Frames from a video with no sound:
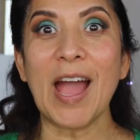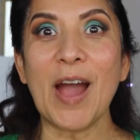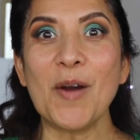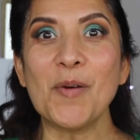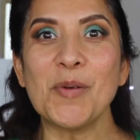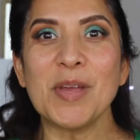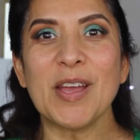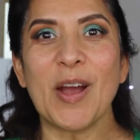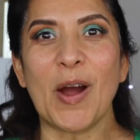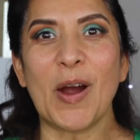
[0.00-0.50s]
now
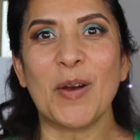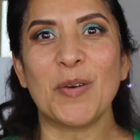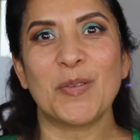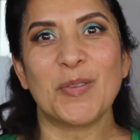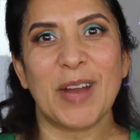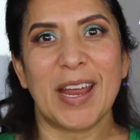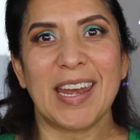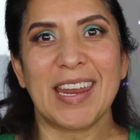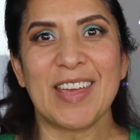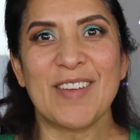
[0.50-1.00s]
we are
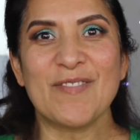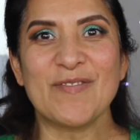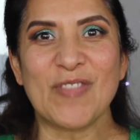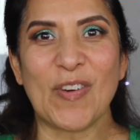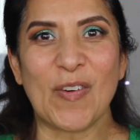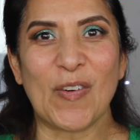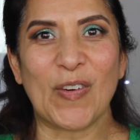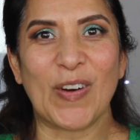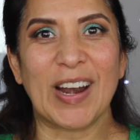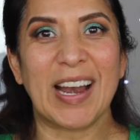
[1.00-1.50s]
ready
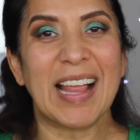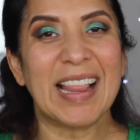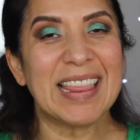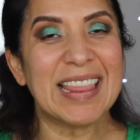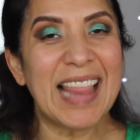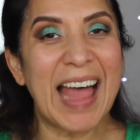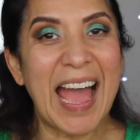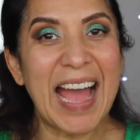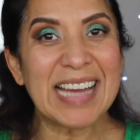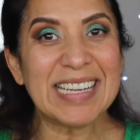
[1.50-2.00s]
for
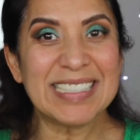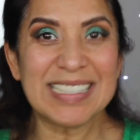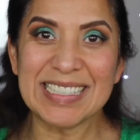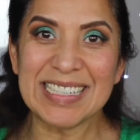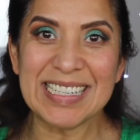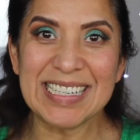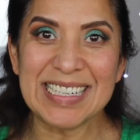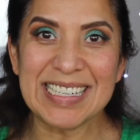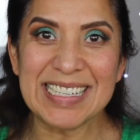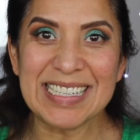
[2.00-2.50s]

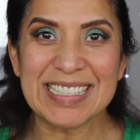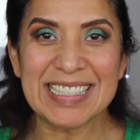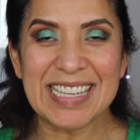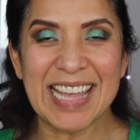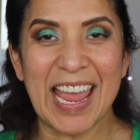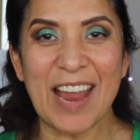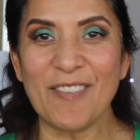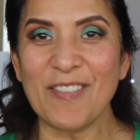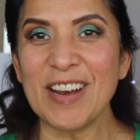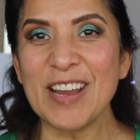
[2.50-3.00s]
lashes,
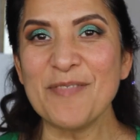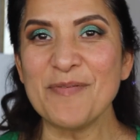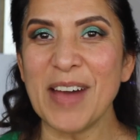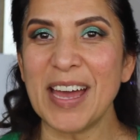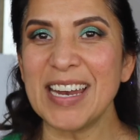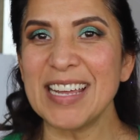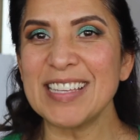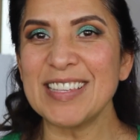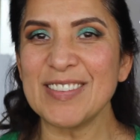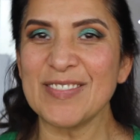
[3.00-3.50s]

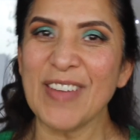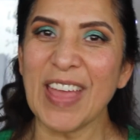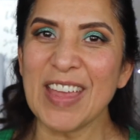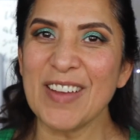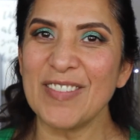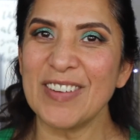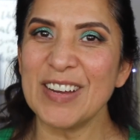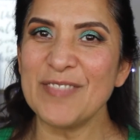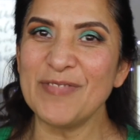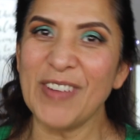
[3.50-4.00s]
everybody's
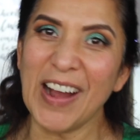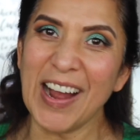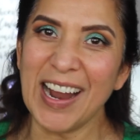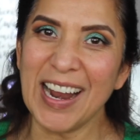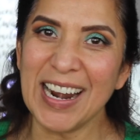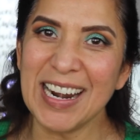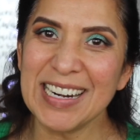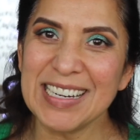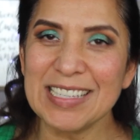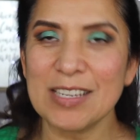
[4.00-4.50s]
favorite
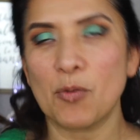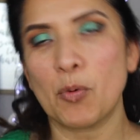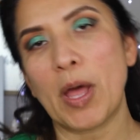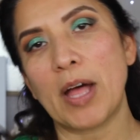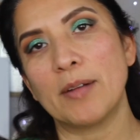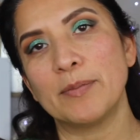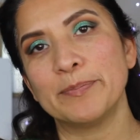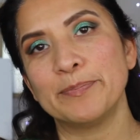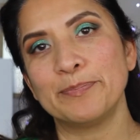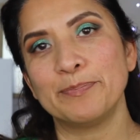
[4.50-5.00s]
part.
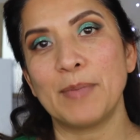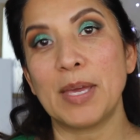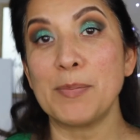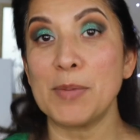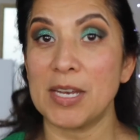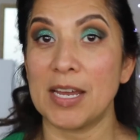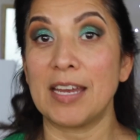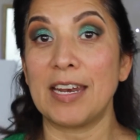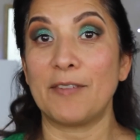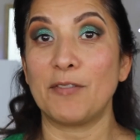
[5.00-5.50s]
Well, maybe
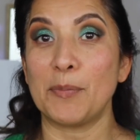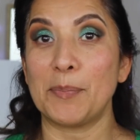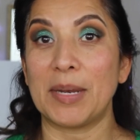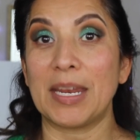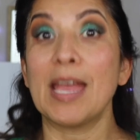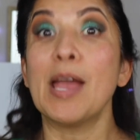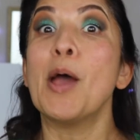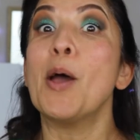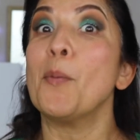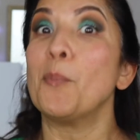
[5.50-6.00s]
not
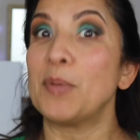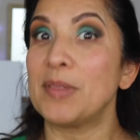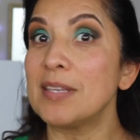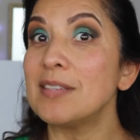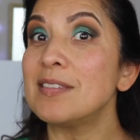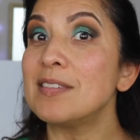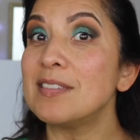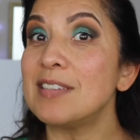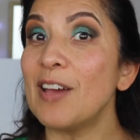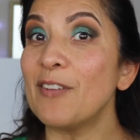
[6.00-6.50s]
everybody, but
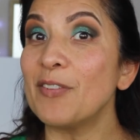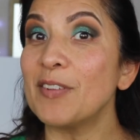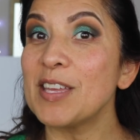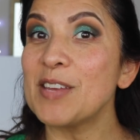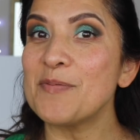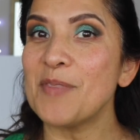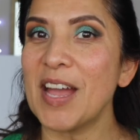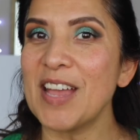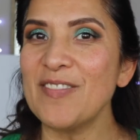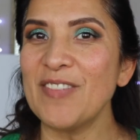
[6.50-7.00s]
this is definitely
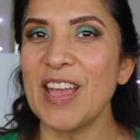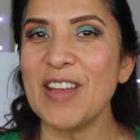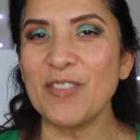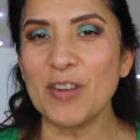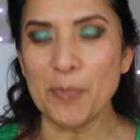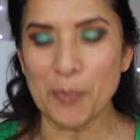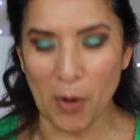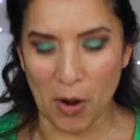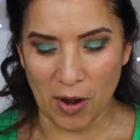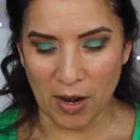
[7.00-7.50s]
my
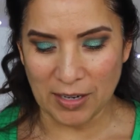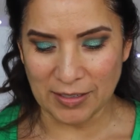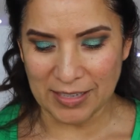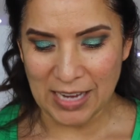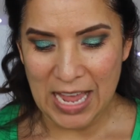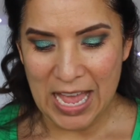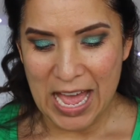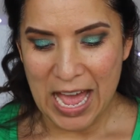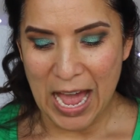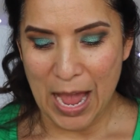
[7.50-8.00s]
favorite part.
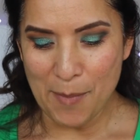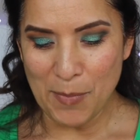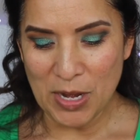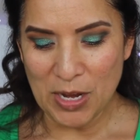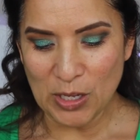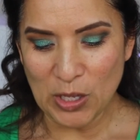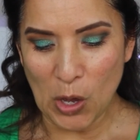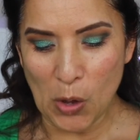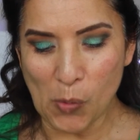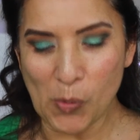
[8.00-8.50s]
I'm
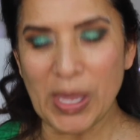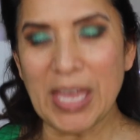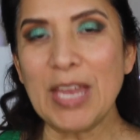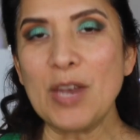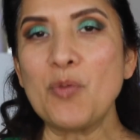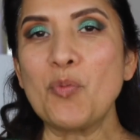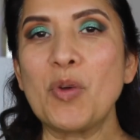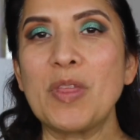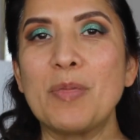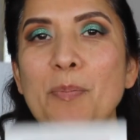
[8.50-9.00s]
gonna go
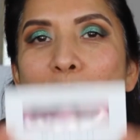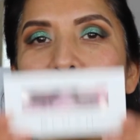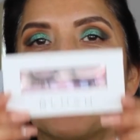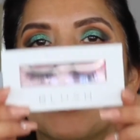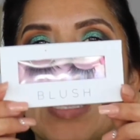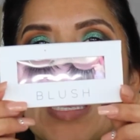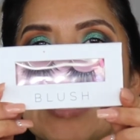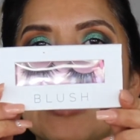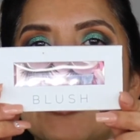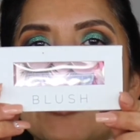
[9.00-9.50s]
in with
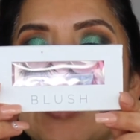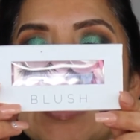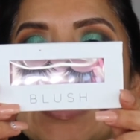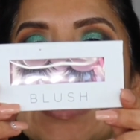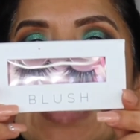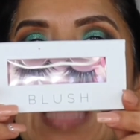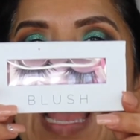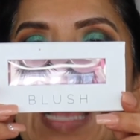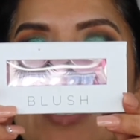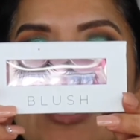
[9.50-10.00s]
Blush
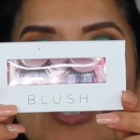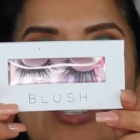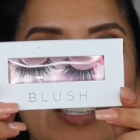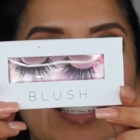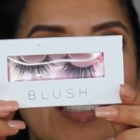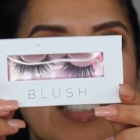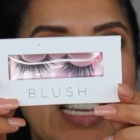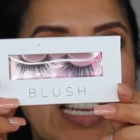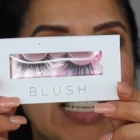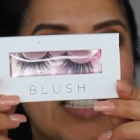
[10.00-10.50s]

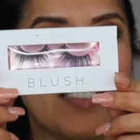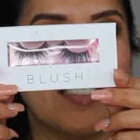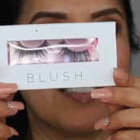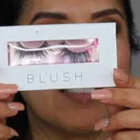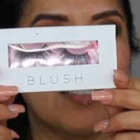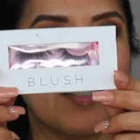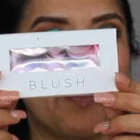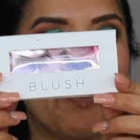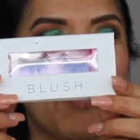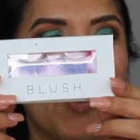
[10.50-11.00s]
Lashes in
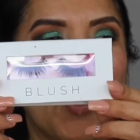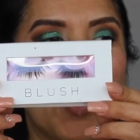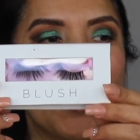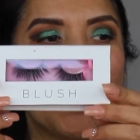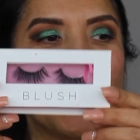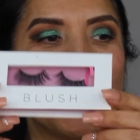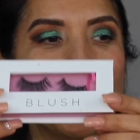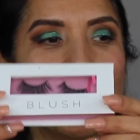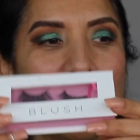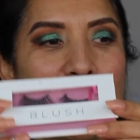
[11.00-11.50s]

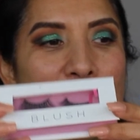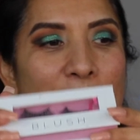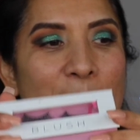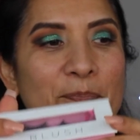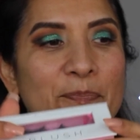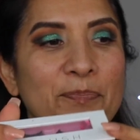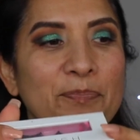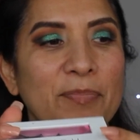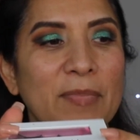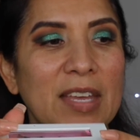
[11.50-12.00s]
Sparkle.
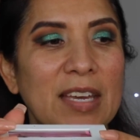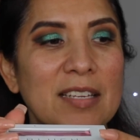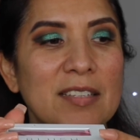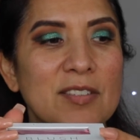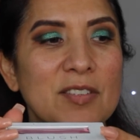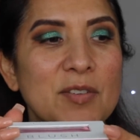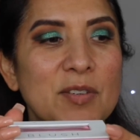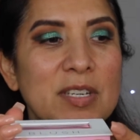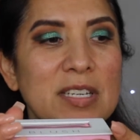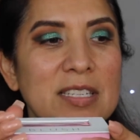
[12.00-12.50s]

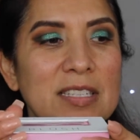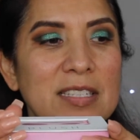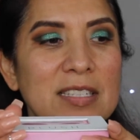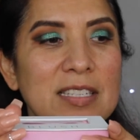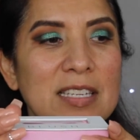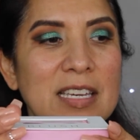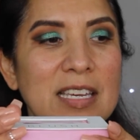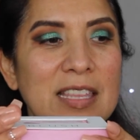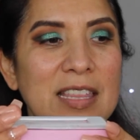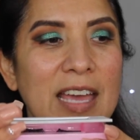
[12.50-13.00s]
As you can
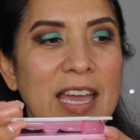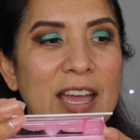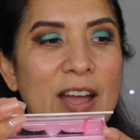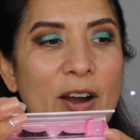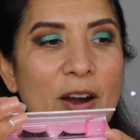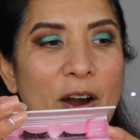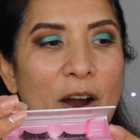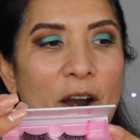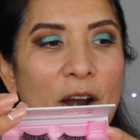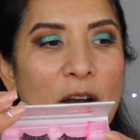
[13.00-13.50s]
see, they
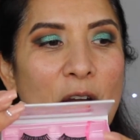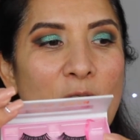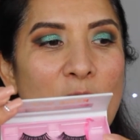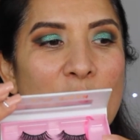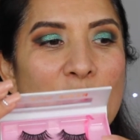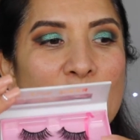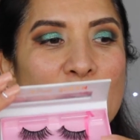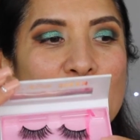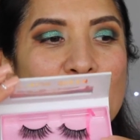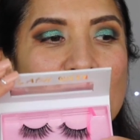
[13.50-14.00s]
are
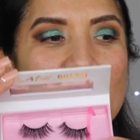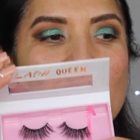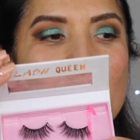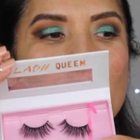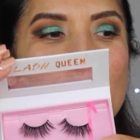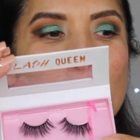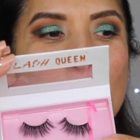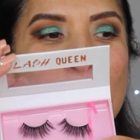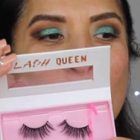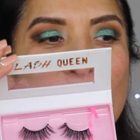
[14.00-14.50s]

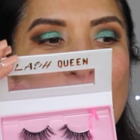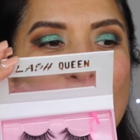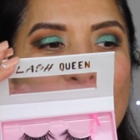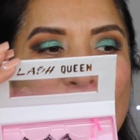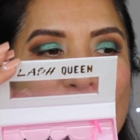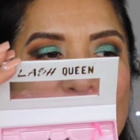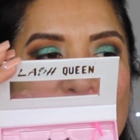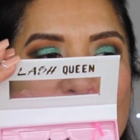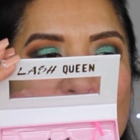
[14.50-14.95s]
super,